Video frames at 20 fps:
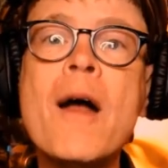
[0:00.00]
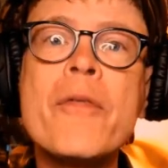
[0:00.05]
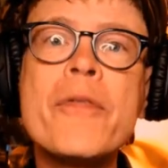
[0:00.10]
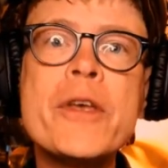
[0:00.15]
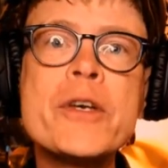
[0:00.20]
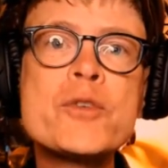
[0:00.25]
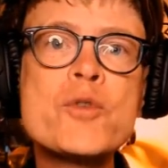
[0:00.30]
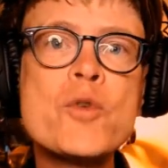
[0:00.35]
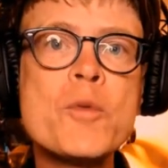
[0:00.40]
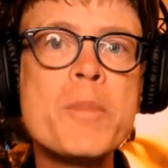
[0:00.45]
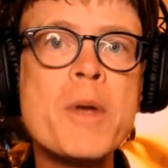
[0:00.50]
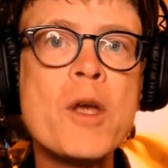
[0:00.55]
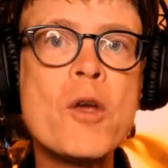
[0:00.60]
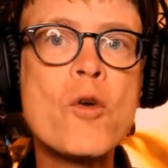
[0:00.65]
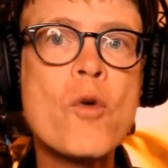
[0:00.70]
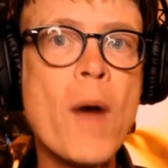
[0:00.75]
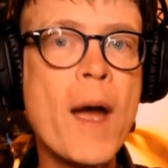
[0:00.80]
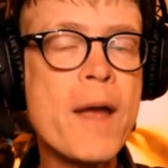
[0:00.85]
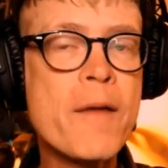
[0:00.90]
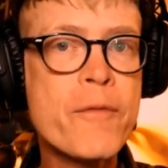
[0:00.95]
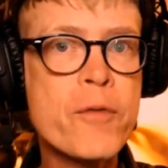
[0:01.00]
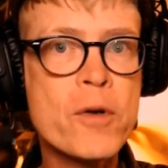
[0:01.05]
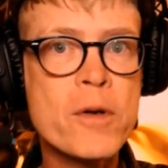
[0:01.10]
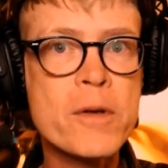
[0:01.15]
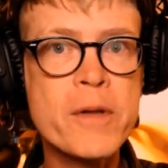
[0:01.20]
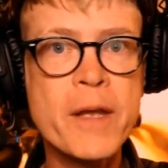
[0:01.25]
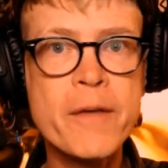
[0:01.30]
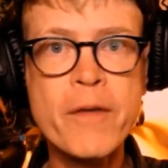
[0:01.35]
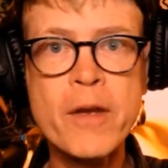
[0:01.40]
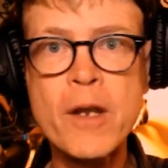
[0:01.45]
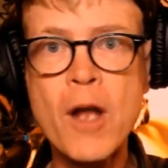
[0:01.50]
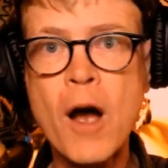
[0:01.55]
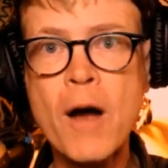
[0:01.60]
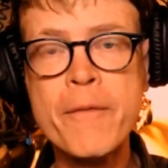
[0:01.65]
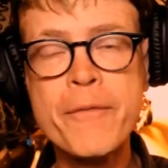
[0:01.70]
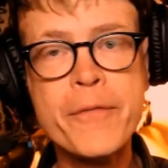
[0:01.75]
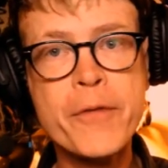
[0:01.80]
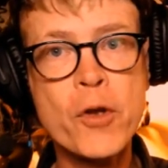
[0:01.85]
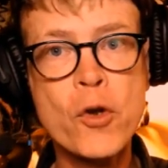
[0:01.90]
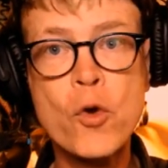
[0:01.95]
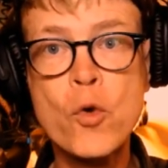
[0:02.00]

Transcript: This would be great for a living off the